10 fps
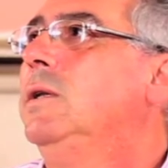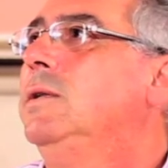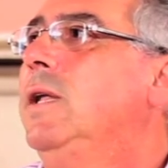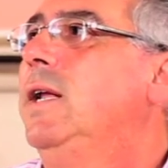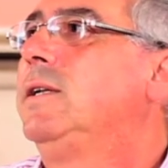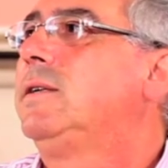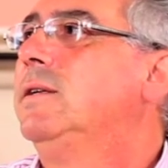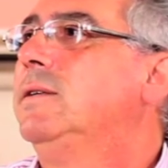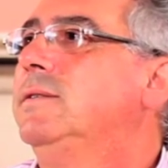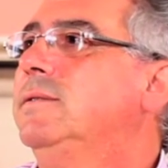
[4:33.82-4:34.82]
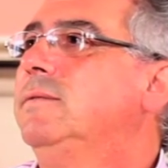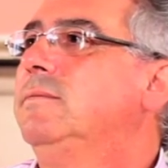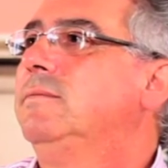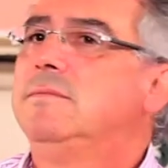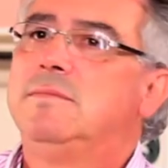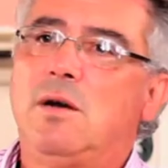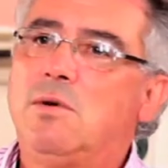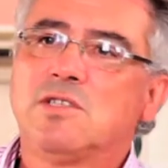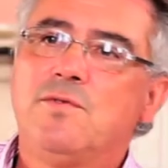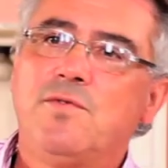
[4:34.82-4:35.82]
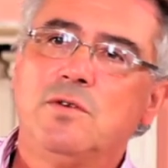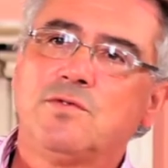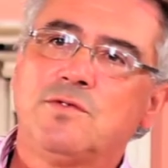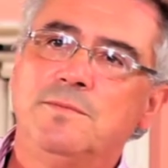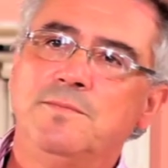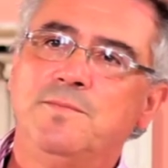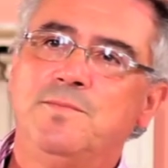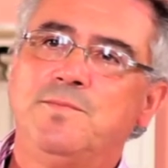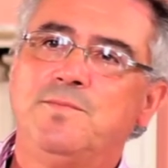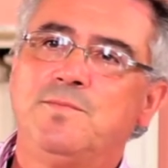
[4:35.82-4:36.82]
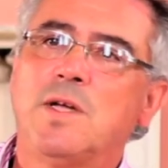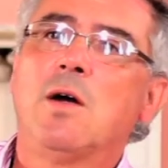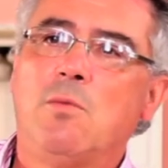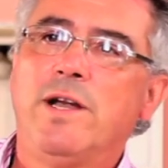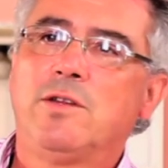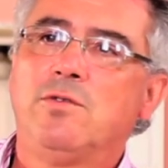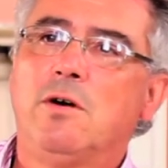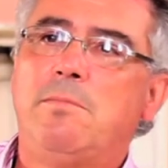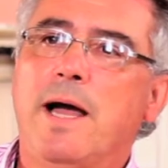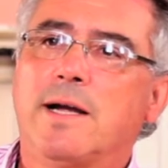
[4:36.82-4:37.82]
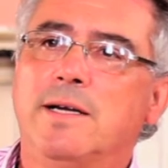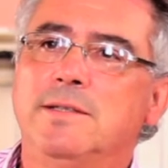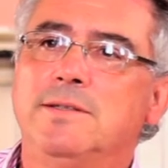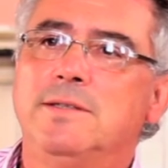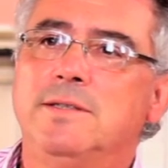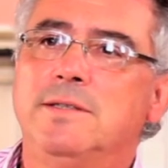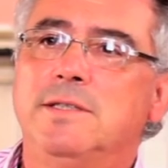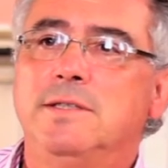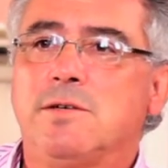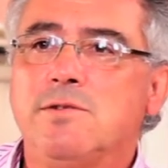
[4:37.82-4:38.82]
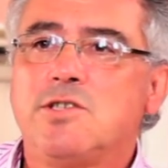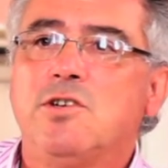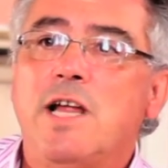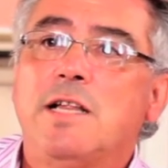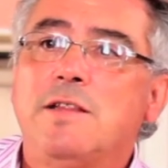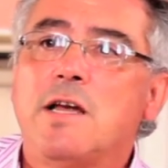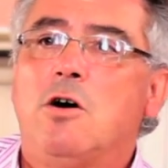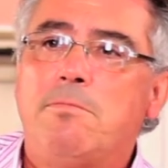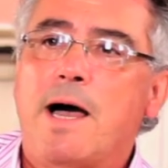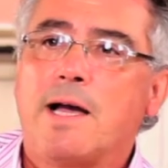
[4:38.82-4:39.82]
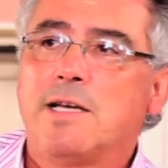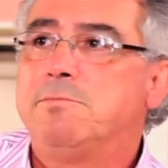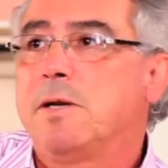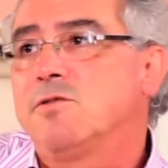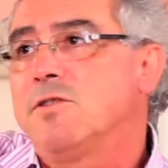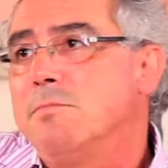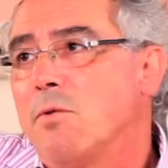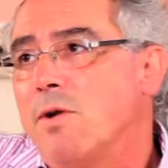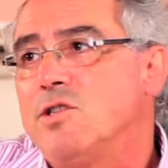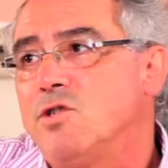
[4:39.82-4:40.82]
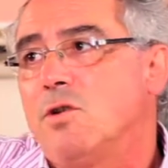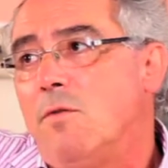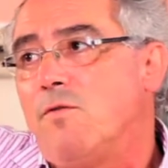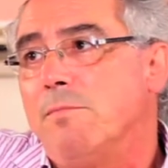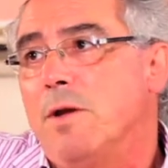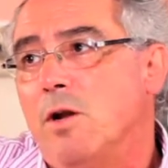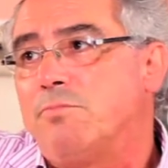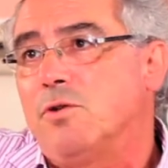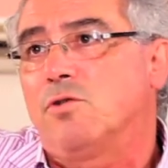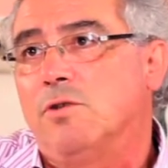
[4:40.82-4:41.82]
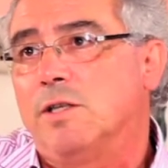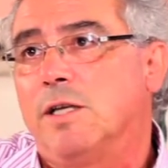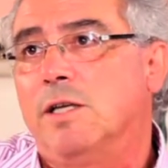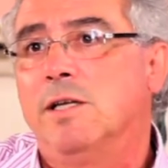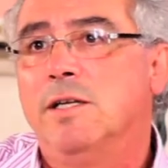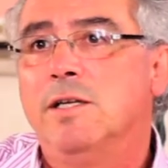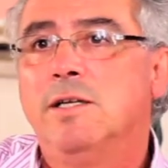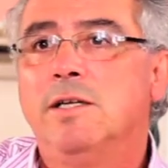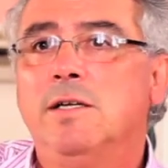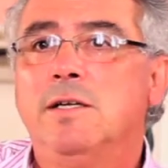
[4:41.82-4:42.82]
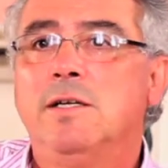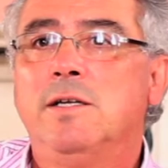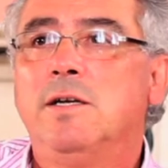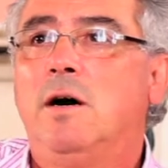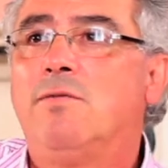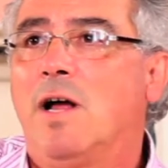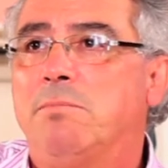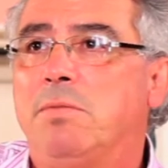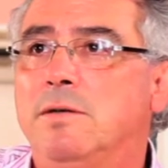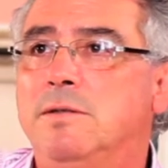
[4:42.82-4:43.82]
Then I was confused. I wanted to go back. And the reason I didn't go back is because immigration offered me an opportunity of help.